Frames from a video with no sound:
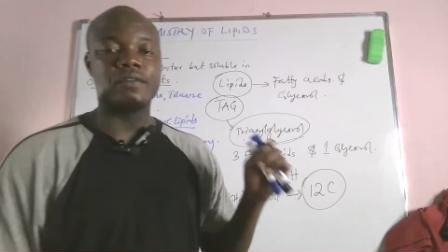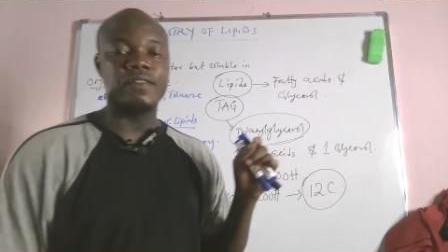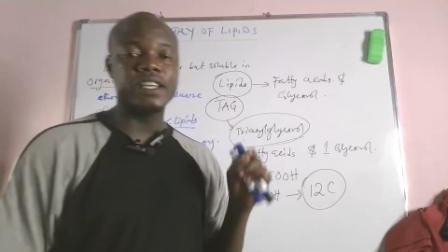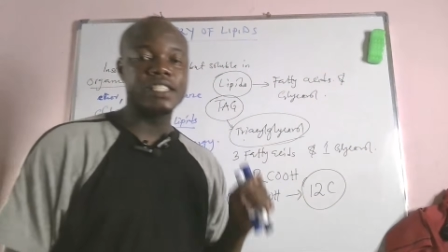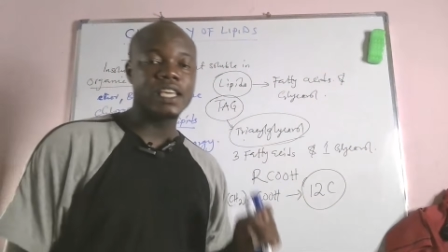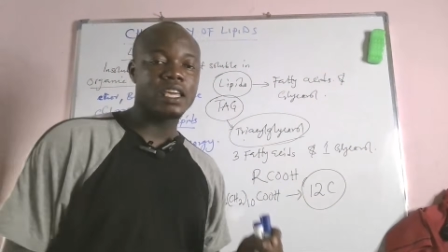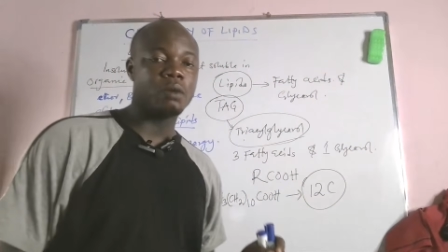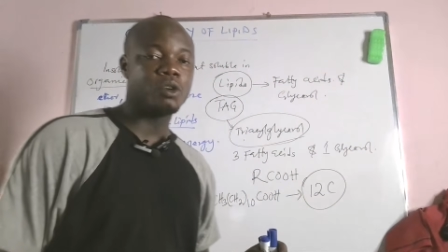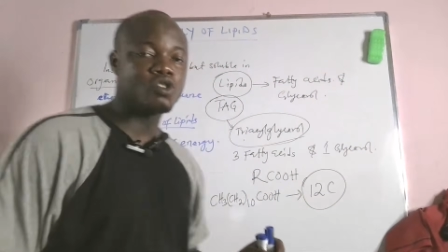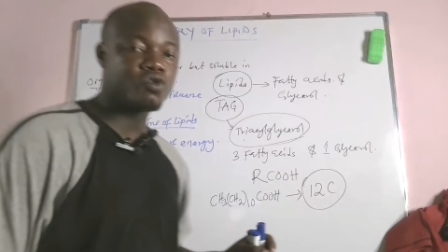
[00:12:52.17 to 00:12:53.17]
basic
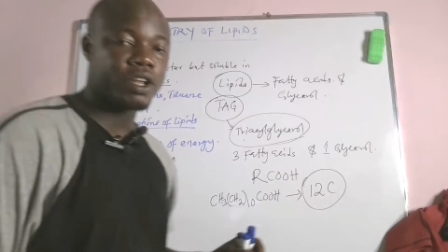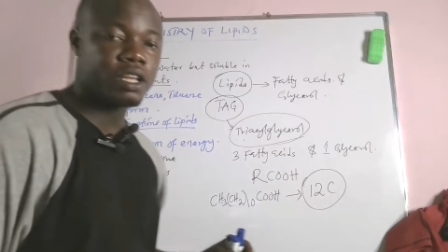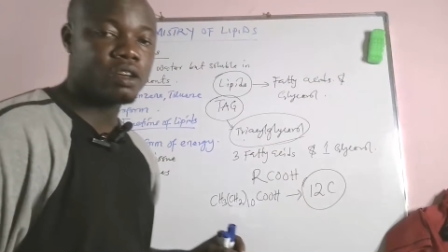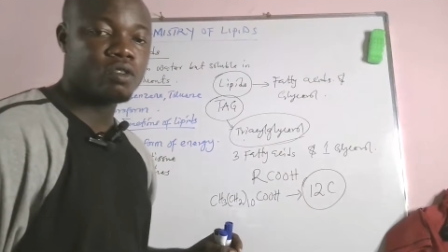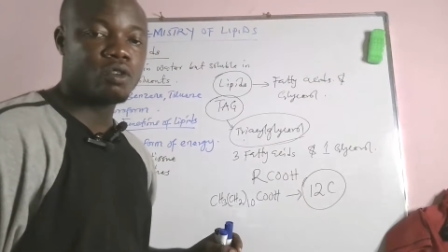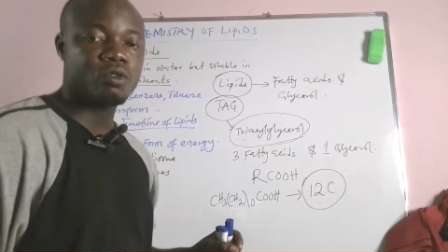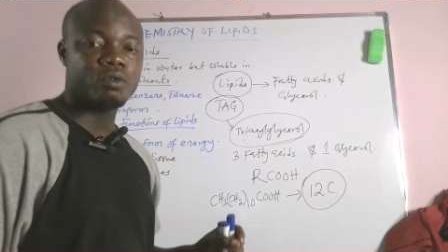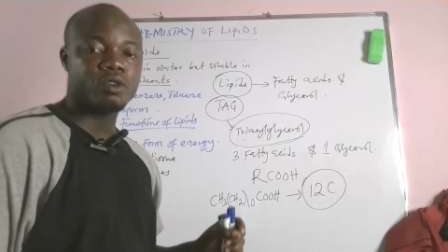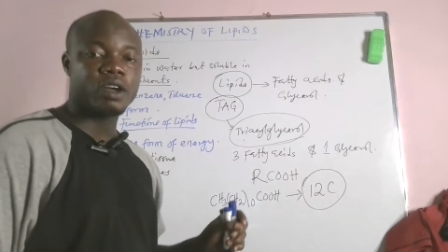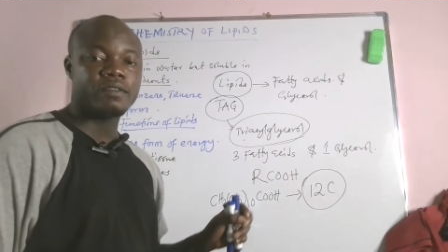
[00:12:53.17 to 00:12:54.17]
chemistry or
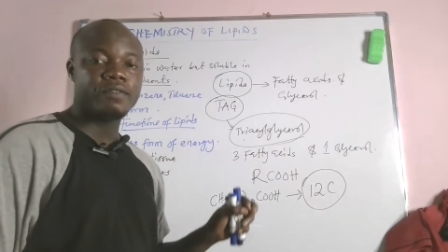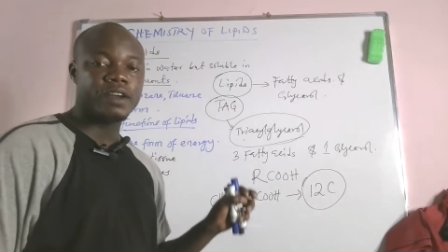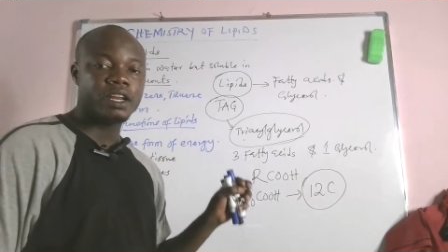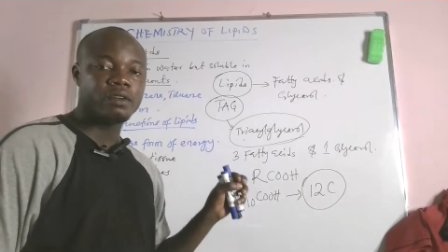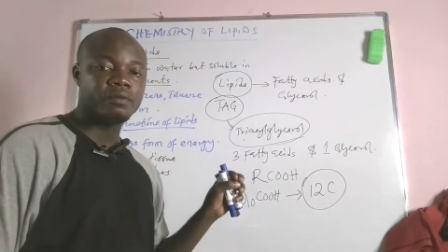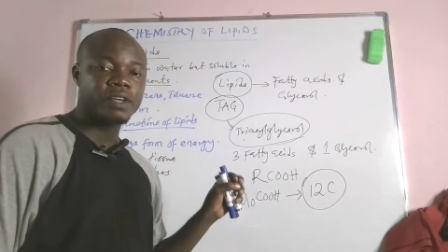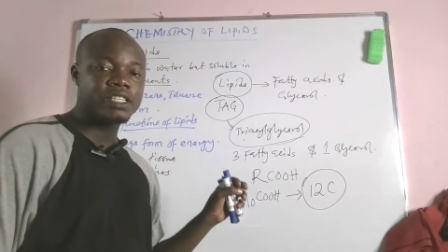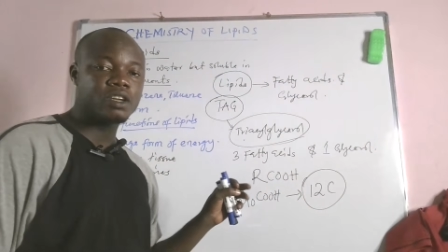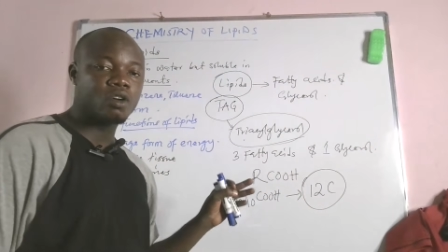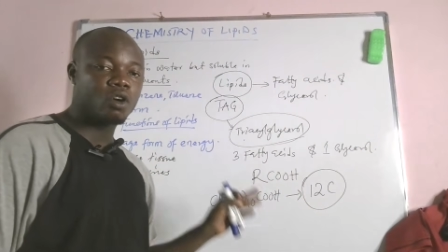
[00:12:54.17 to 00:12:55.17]
your very
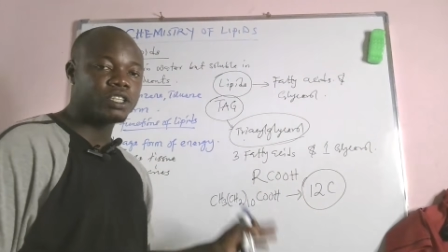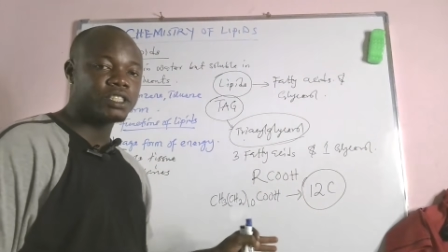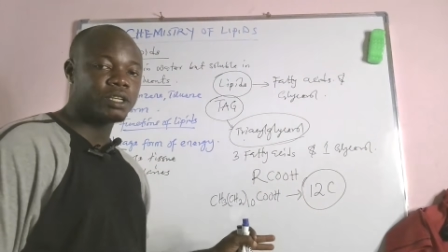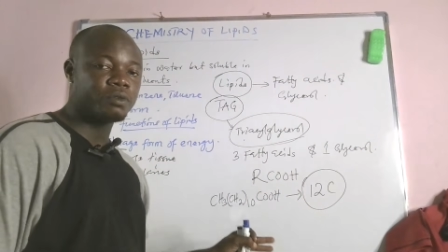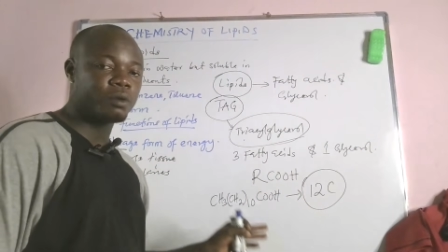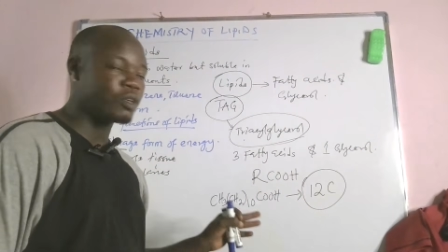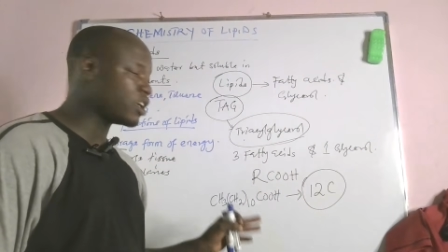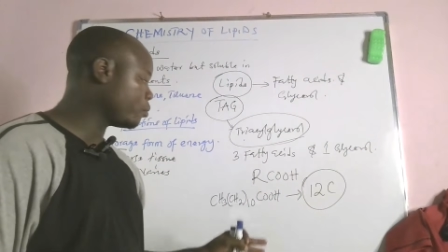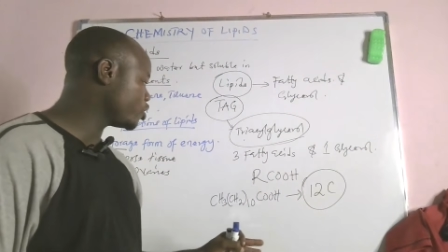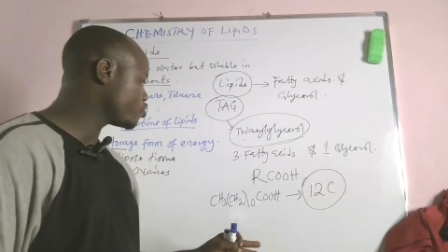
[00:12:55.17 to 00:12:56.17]
basic concept of
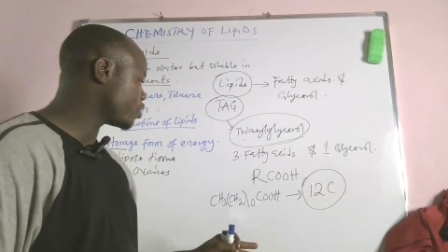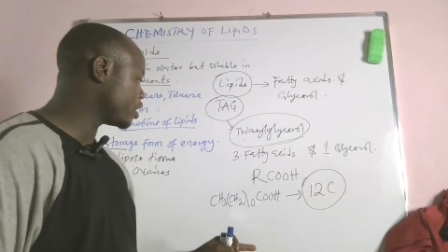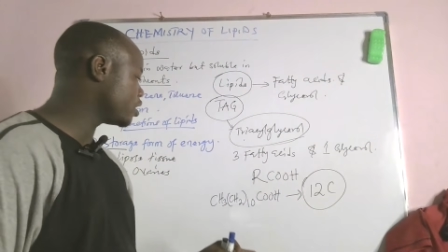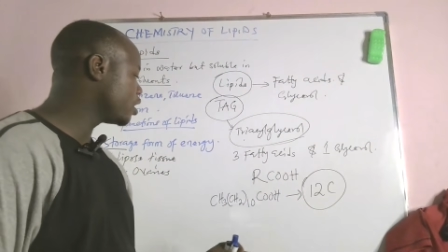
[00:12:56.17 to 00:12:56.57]
chemistry,